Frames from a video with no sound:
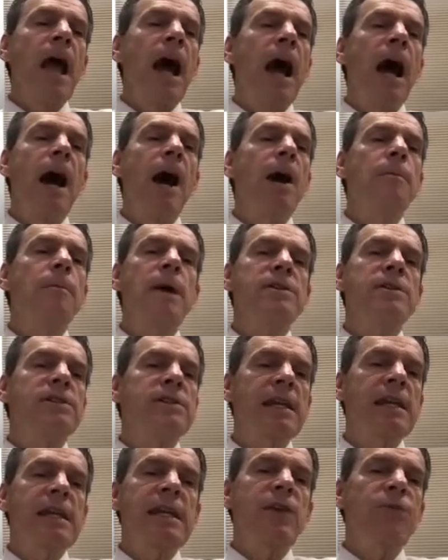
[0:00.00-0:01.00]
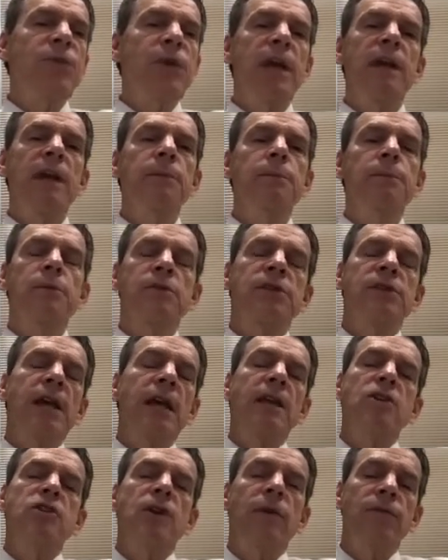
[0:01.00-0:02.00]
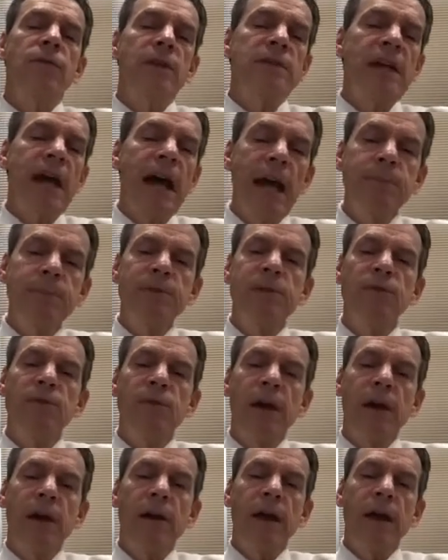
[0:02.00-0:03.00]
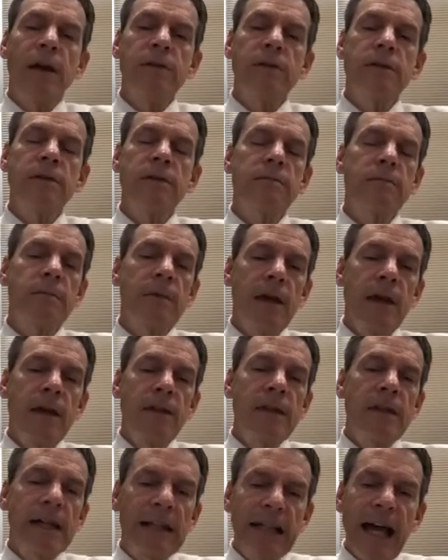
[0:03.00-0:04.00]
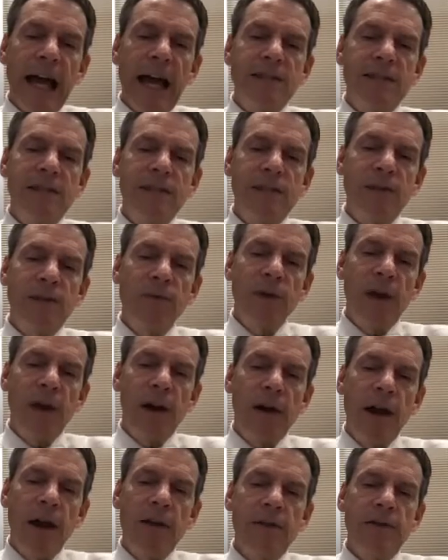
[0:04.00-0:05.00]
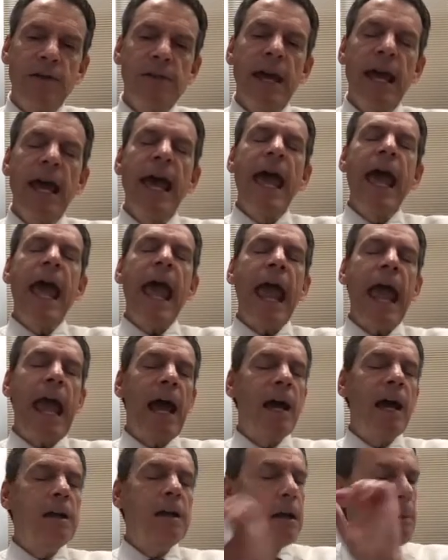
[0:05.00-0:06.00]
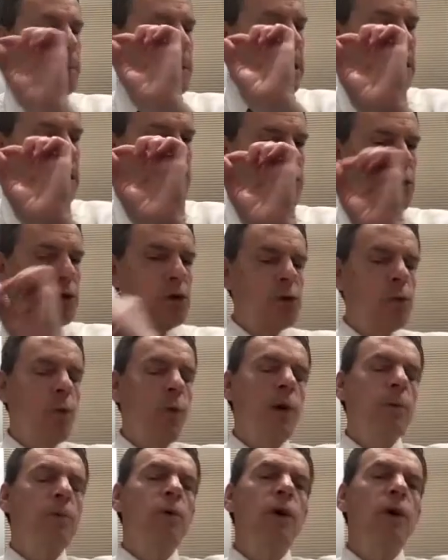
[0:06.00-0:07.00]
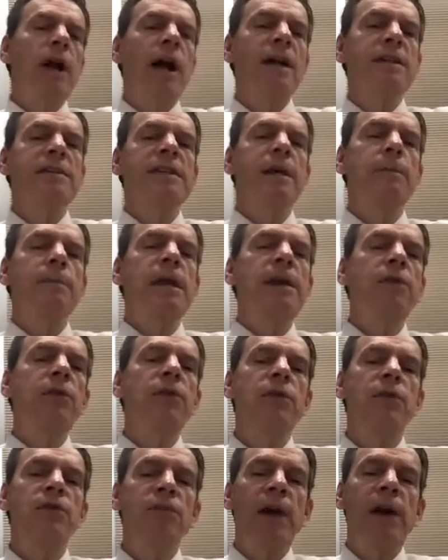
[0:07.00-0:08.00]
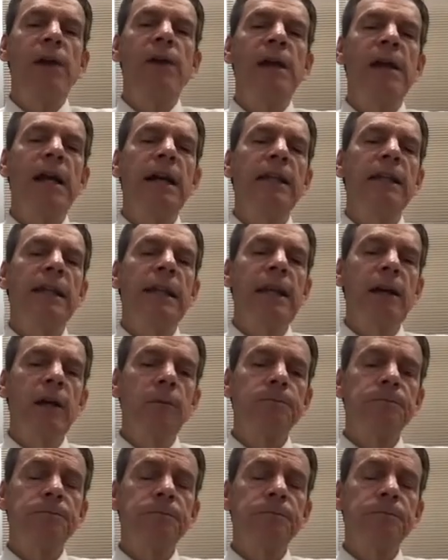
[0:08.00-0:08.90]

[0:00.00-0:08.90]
a significant percentage of the types of variants, the classes of variants, and I'm going to introduce one more concept here, the variant allele